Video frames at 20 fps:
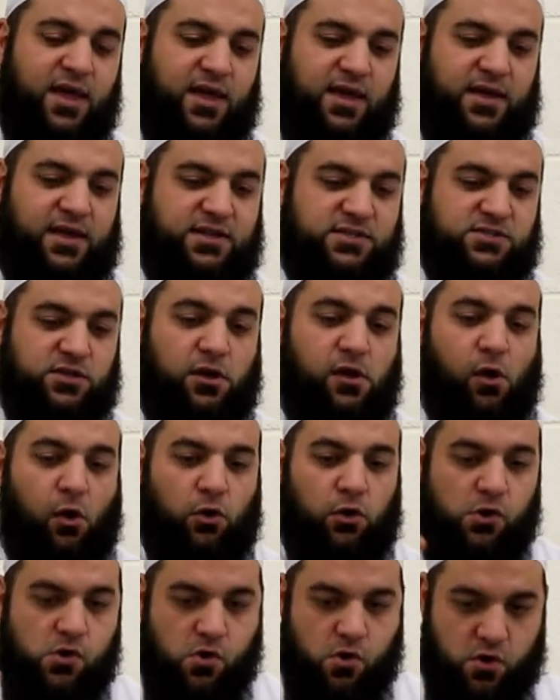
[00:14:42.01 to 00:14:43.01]
is
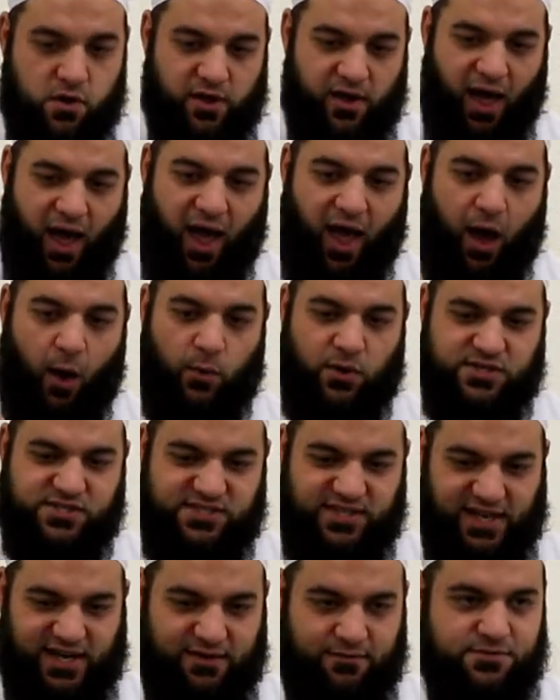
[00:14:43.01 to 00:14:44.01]
look at
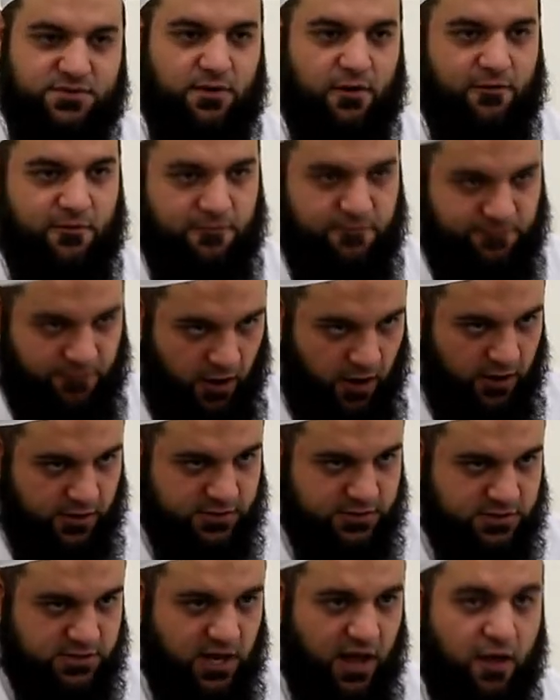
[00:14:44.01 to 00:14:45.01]
ourselves
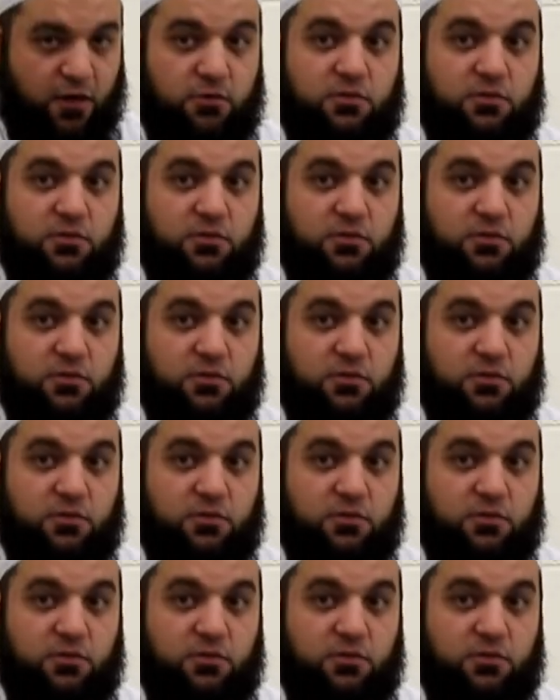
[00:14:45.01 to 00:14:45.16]
first,